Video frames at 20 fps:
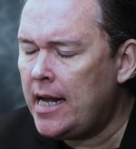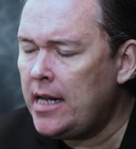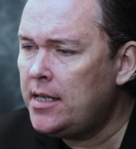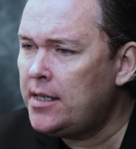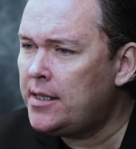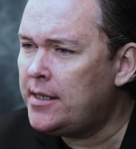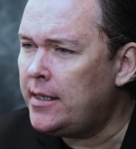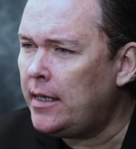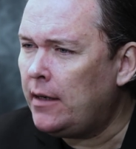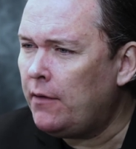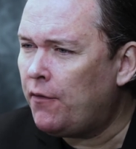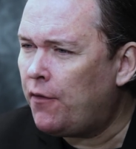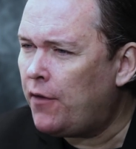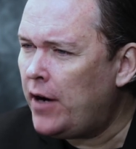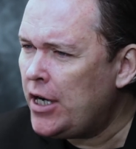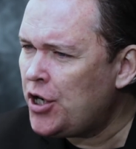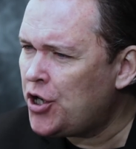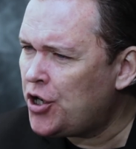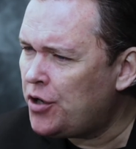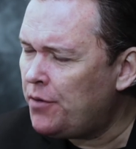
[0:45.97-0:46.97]
dense in
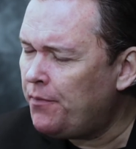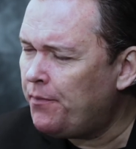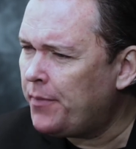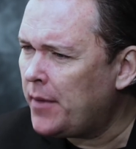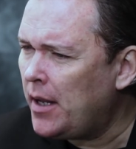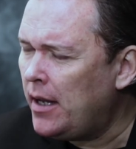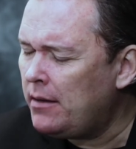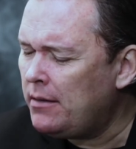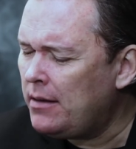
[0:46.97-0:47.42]
fresh.